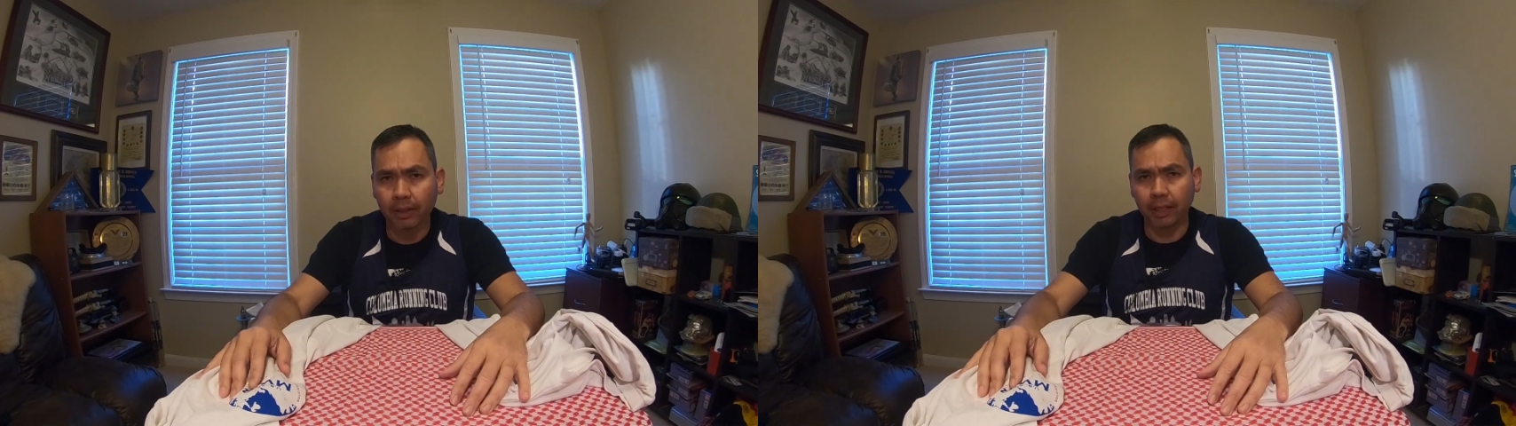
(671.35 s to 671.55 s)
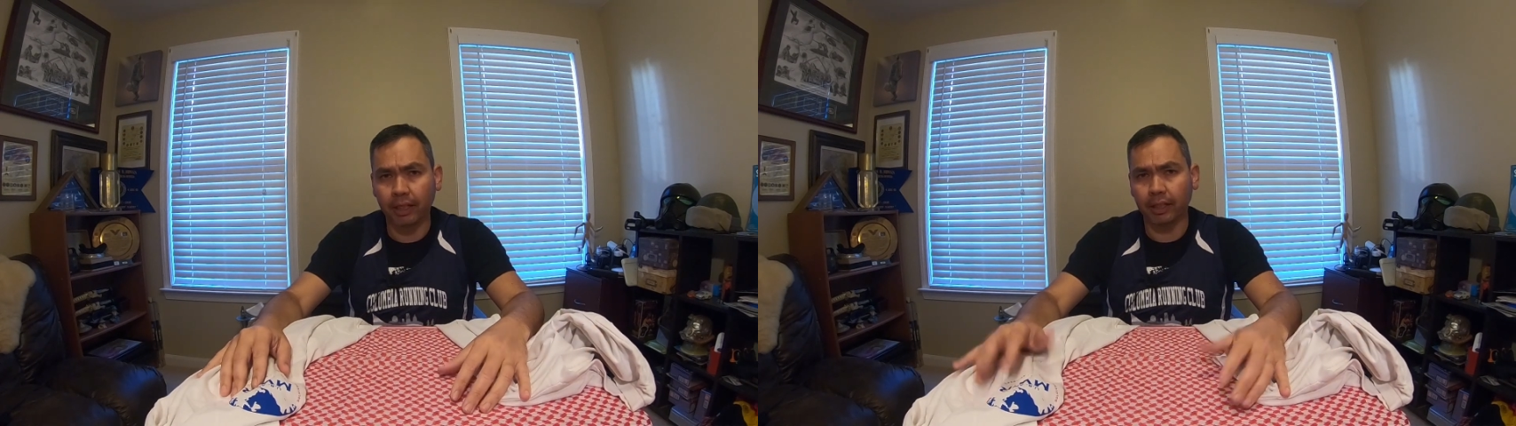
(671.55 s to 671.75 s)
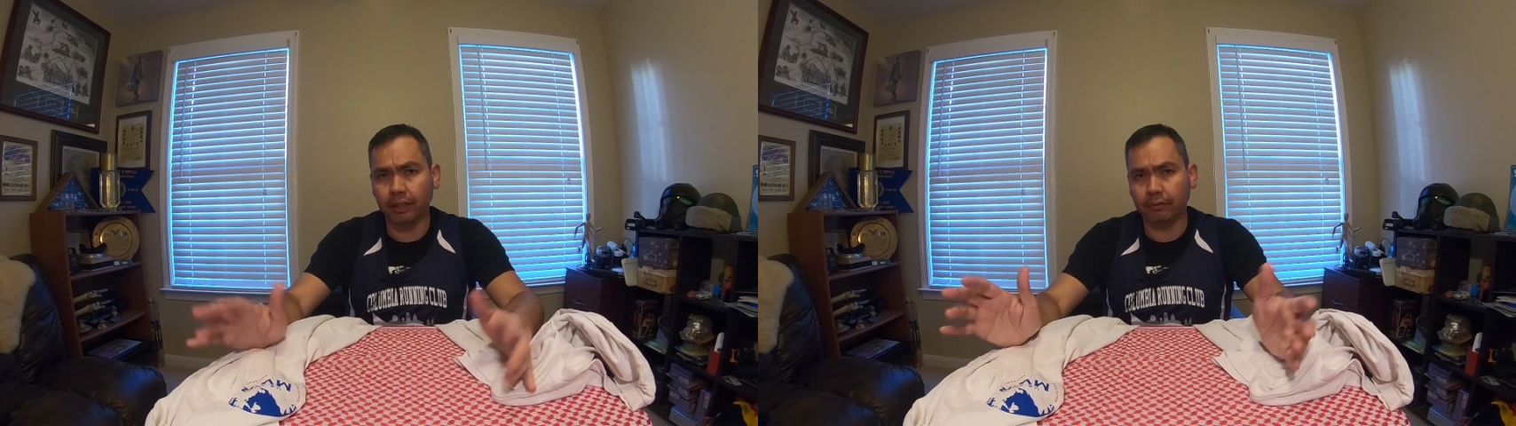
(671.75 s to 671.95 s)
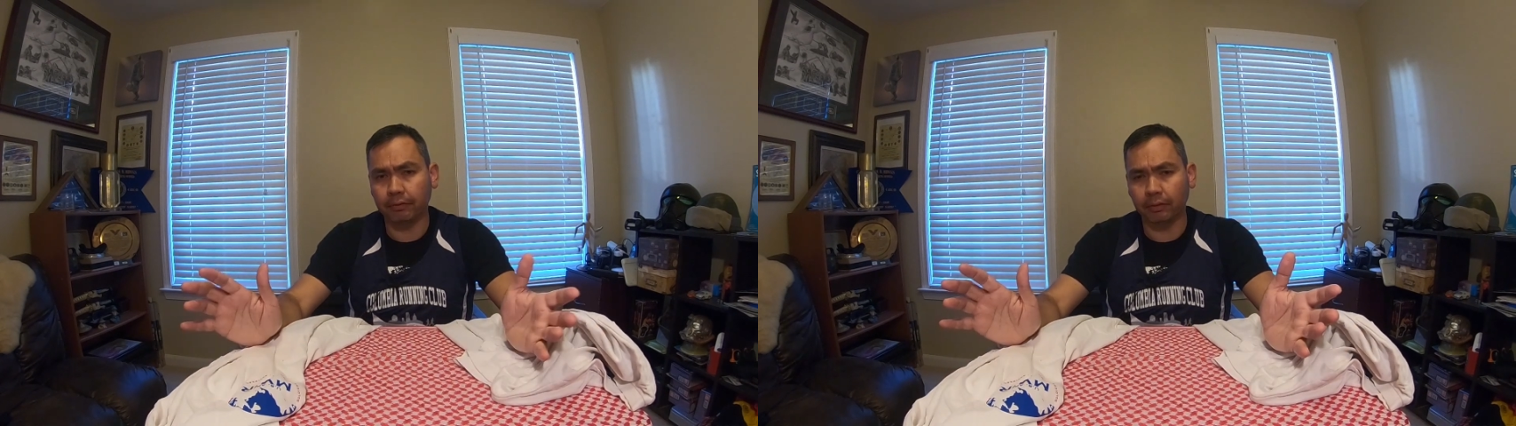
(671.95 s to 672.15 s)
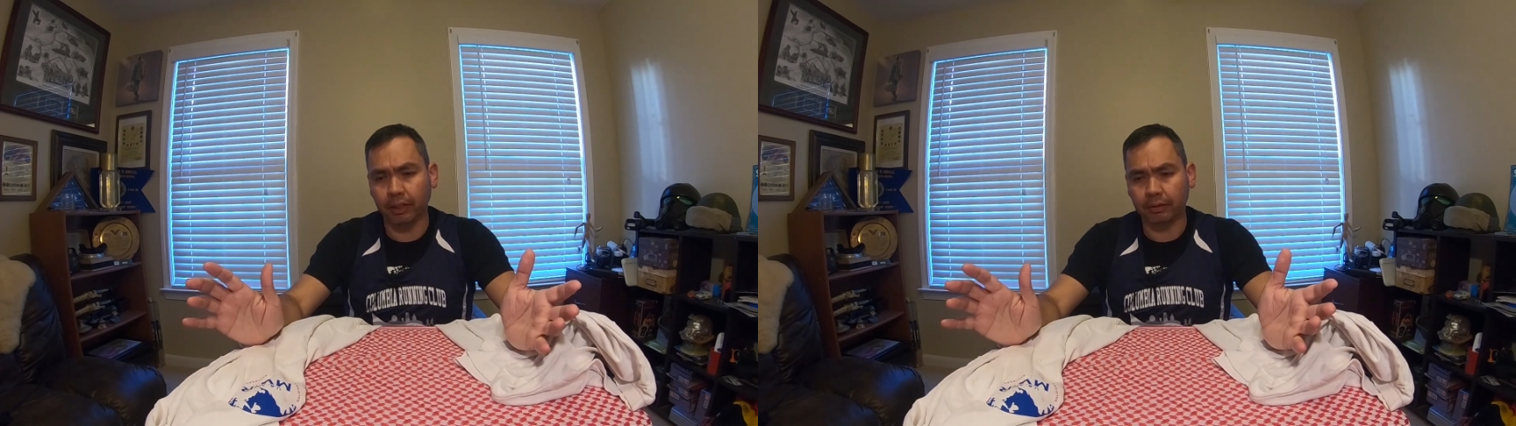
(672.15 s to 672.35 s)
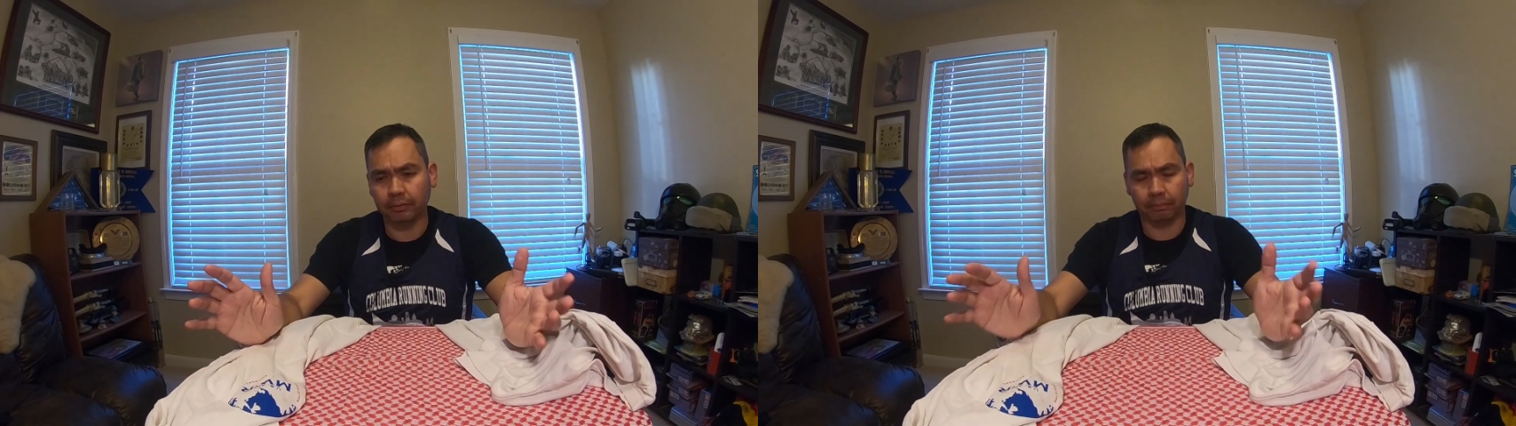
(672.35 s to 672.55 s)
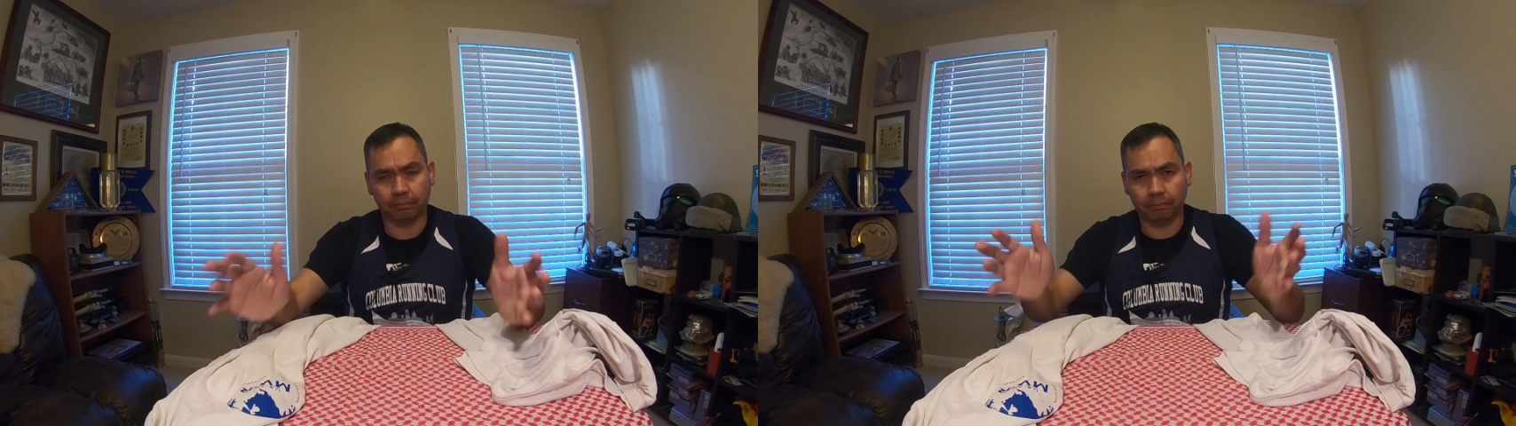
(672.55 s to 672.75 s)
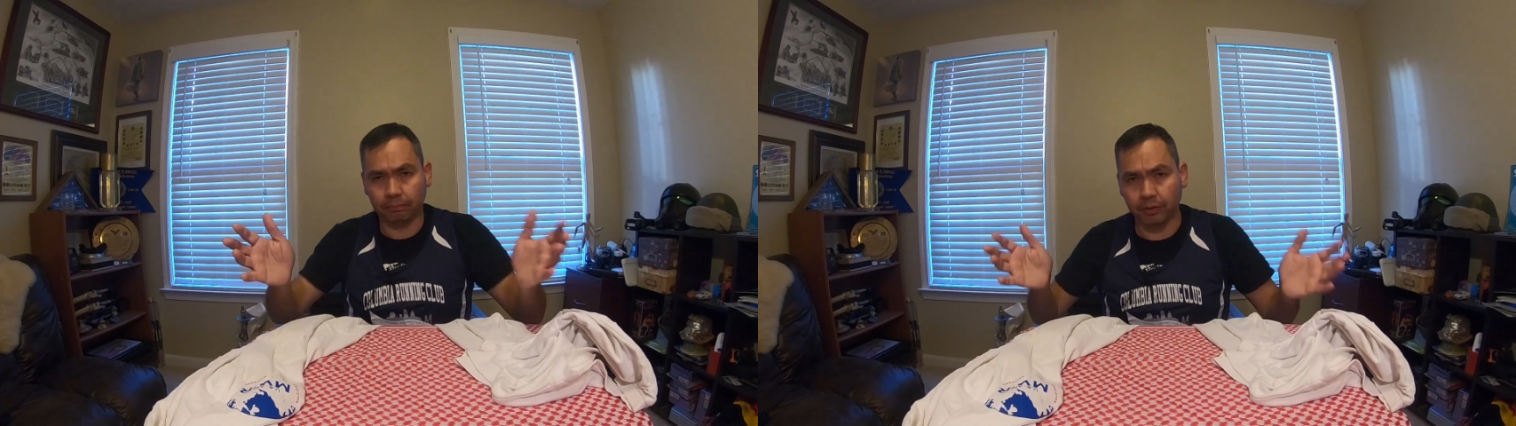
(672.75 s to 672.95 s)
And if you
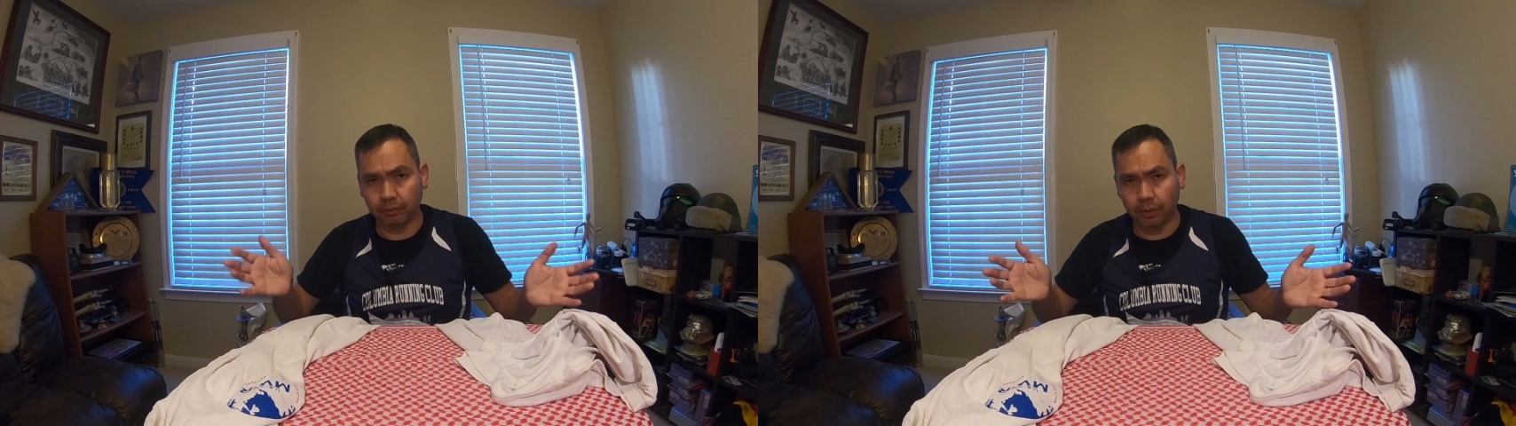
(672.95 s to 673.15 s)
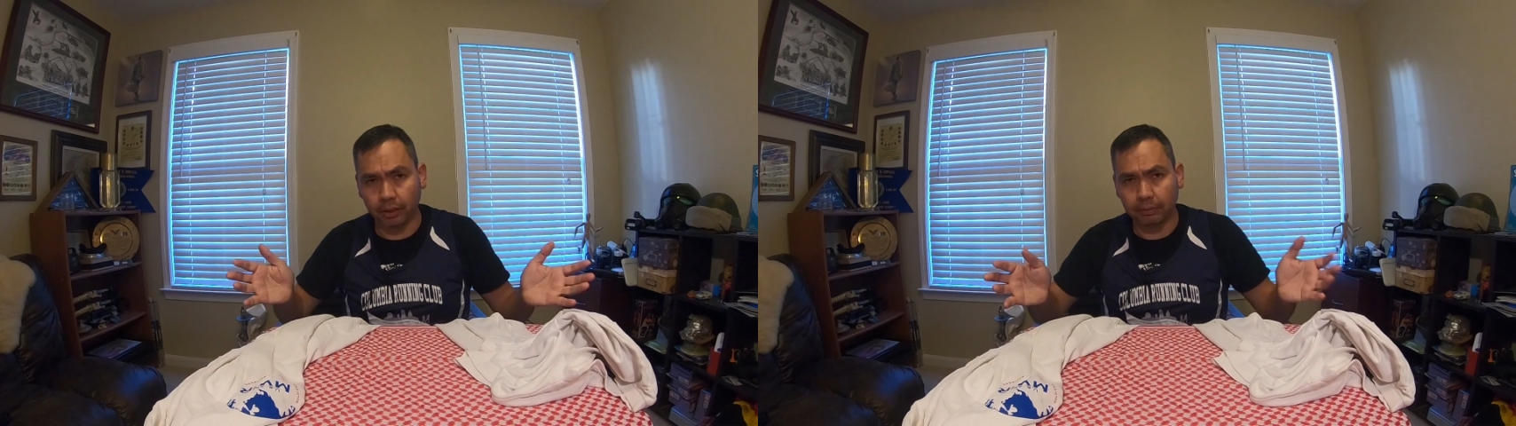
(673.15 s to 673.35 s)
want